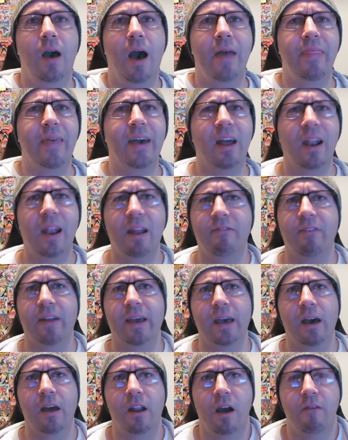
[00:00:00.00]
and they're
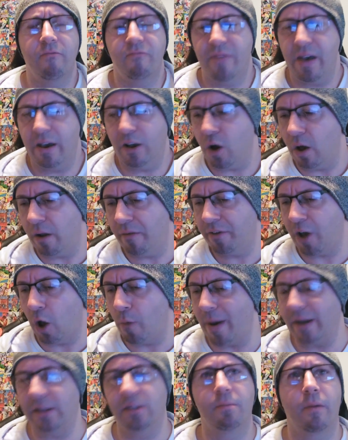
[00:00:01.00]
lovely, and they kind of go
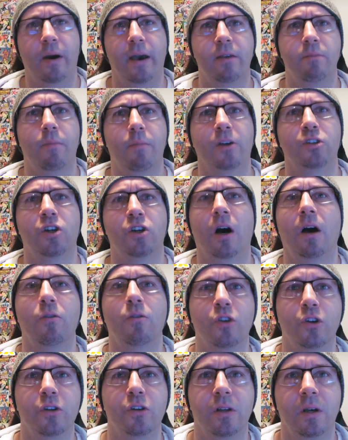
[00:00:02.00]
back to my
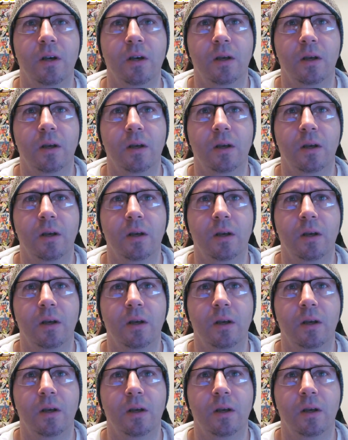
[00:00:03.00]
childhood,